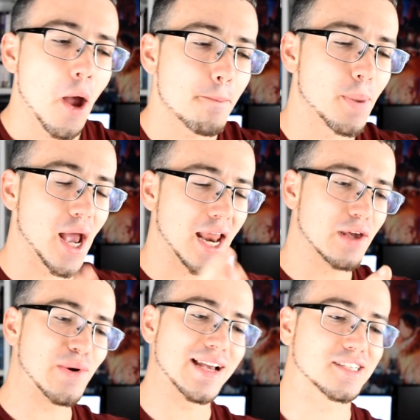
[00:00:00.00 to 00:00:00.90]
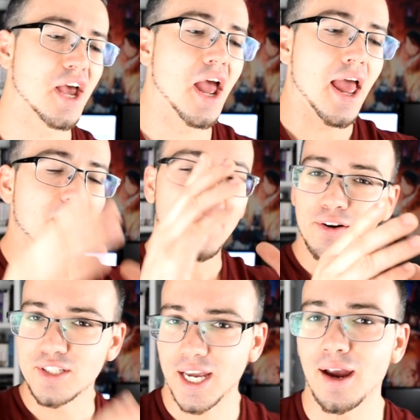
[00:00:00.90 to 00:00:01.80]
But anyways, there
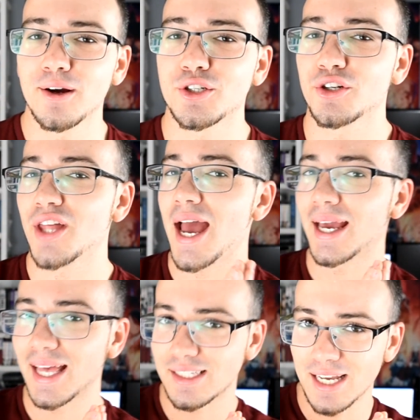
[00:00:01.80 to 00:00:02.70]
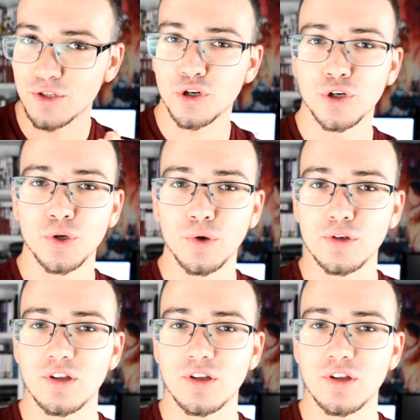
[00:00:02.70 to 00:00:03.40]
is a character that gets introduced